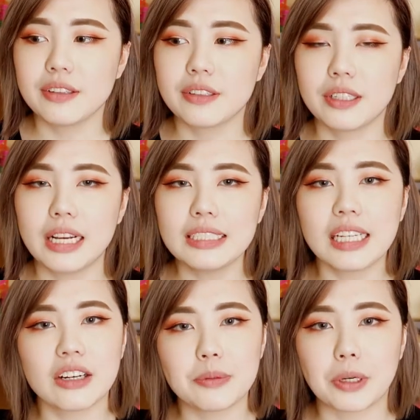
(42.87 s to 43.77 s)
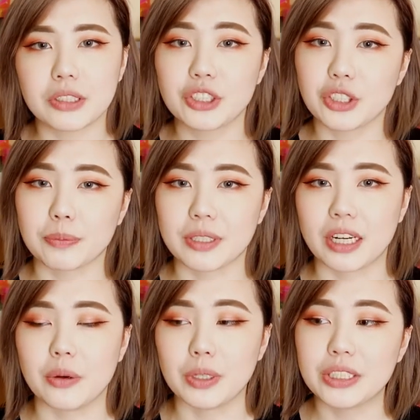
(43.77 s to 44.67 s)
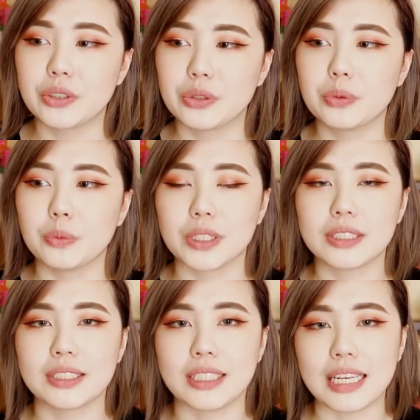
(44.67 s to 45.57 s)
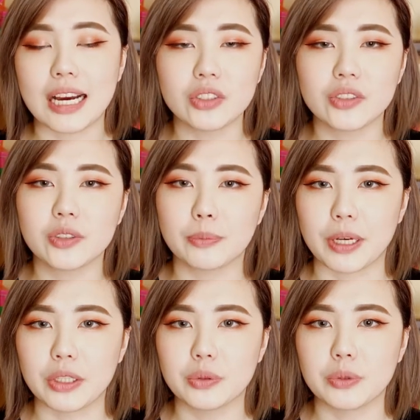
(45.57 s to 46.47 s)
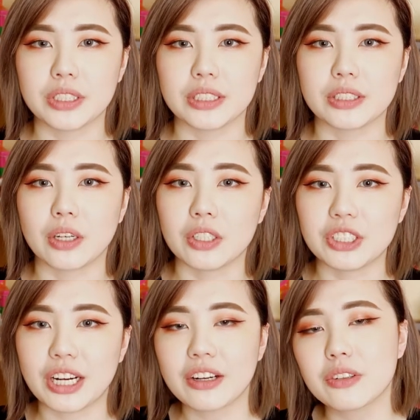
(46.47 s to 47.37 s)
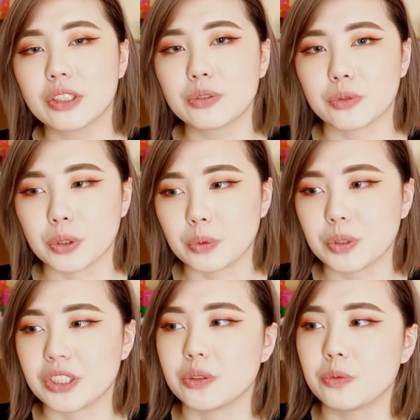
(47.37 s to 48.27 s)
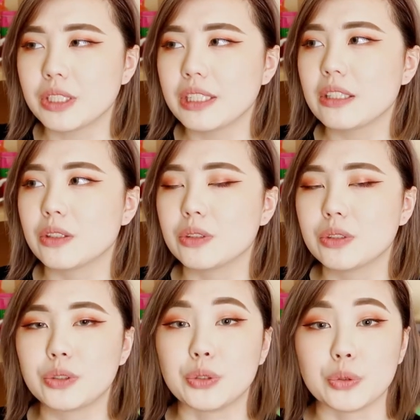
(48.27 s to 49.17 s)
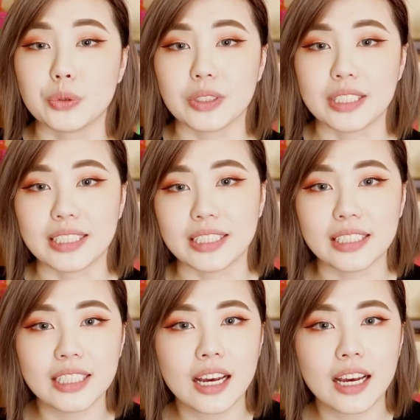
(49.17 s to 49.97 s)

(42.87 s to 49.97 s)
The last Harry Potter shop that I went to was the House of Spells, which is on Charing Cross Road, which is really close to the